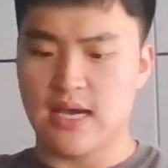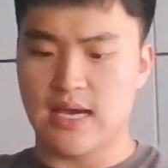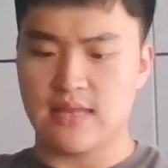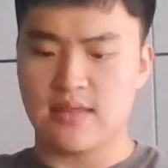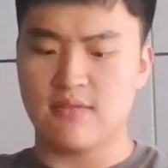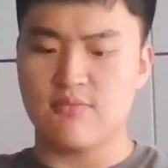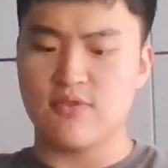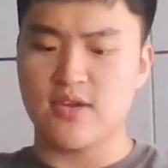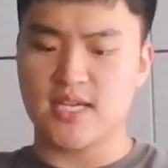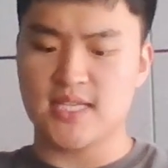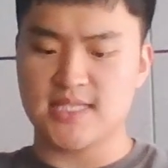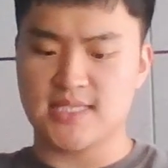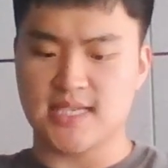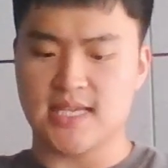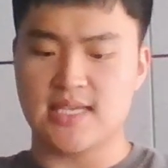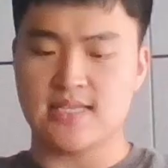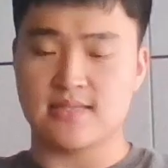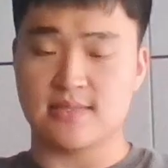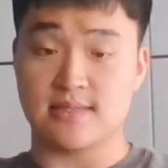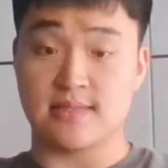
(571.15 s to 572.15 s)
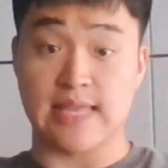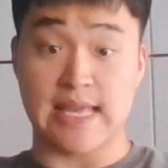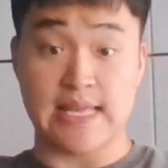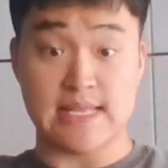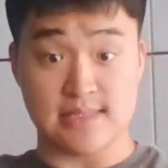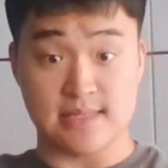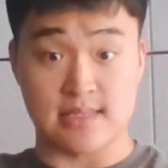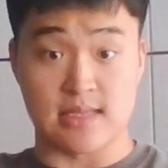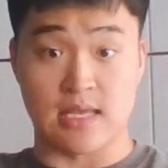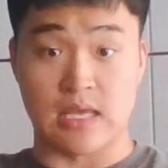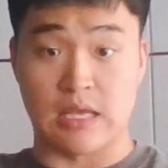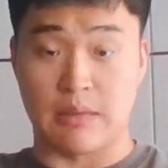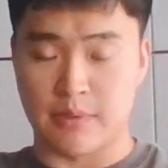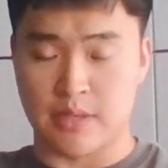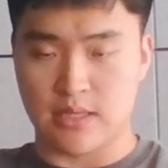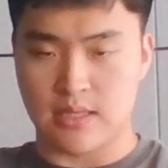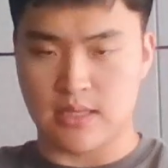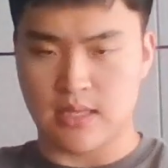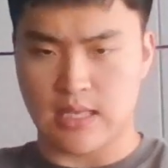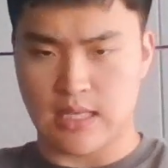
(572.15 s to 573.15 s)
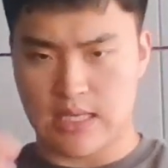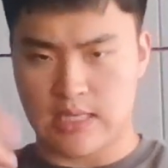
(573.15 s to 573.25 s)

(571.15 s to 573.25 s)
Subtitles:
I think we can say it's density, but